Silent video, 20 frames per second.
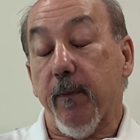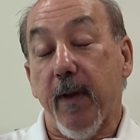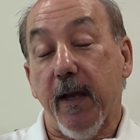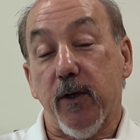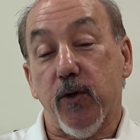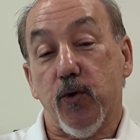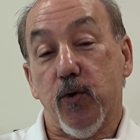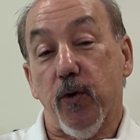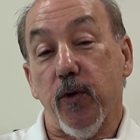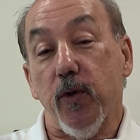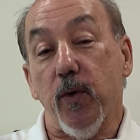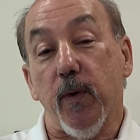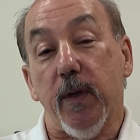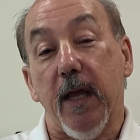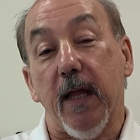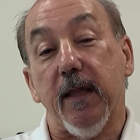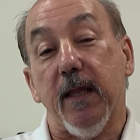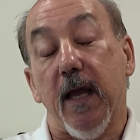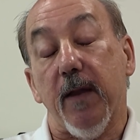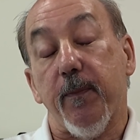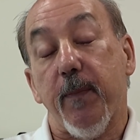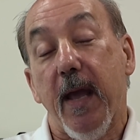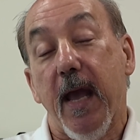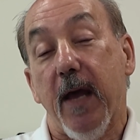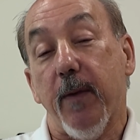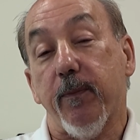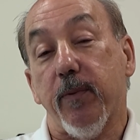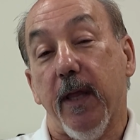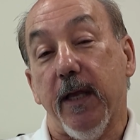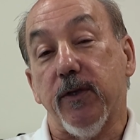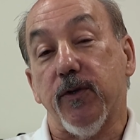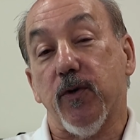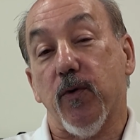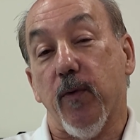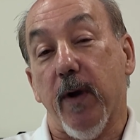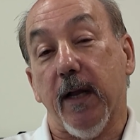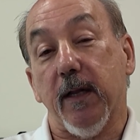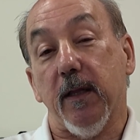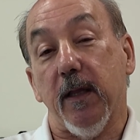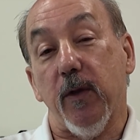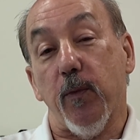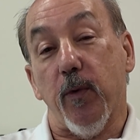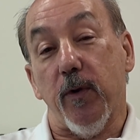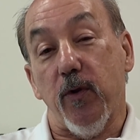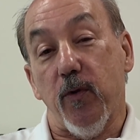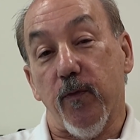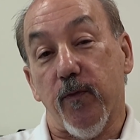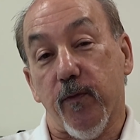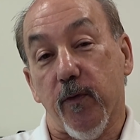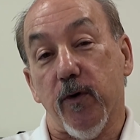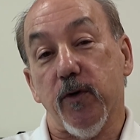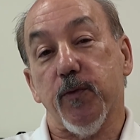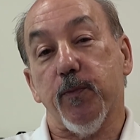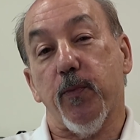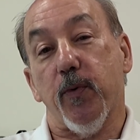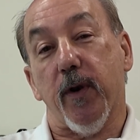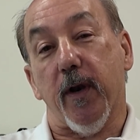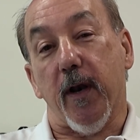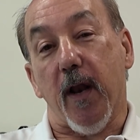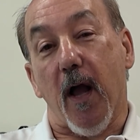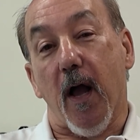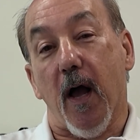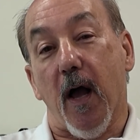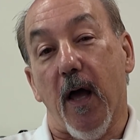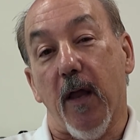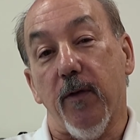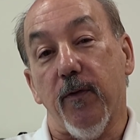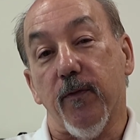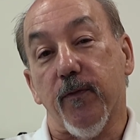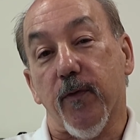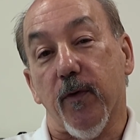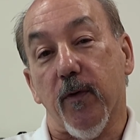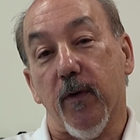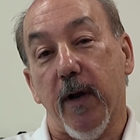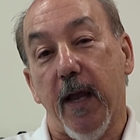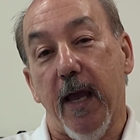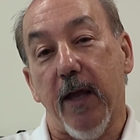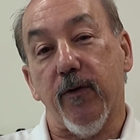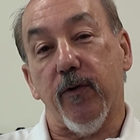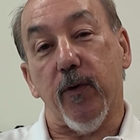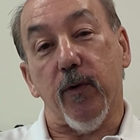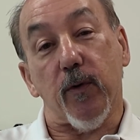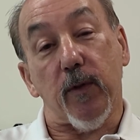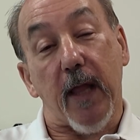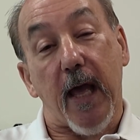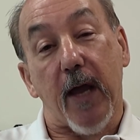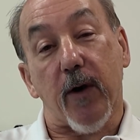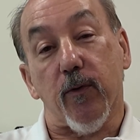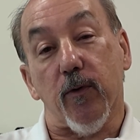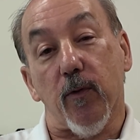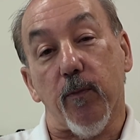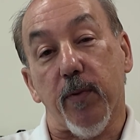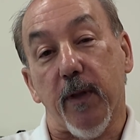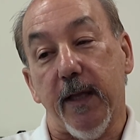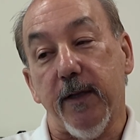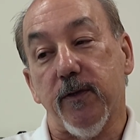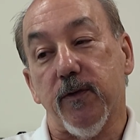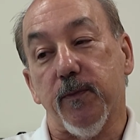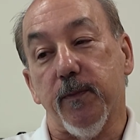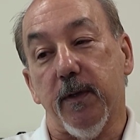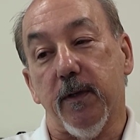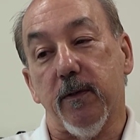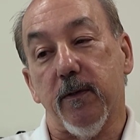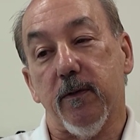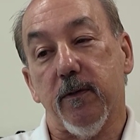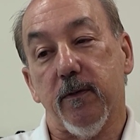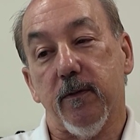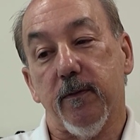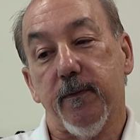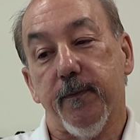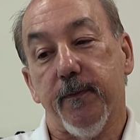to make sure you get that pad placed correctly when you first put it on for anterolateral placement.